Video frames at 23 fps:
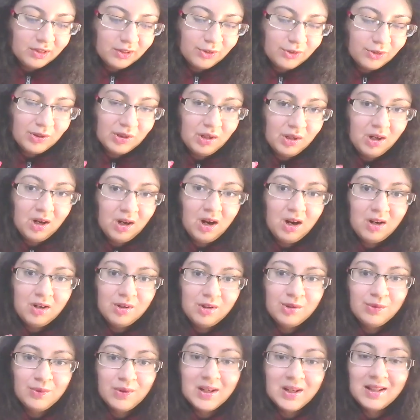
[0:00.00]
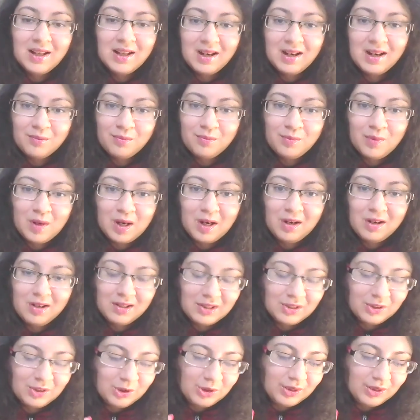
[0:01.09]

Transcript: You are doing that part.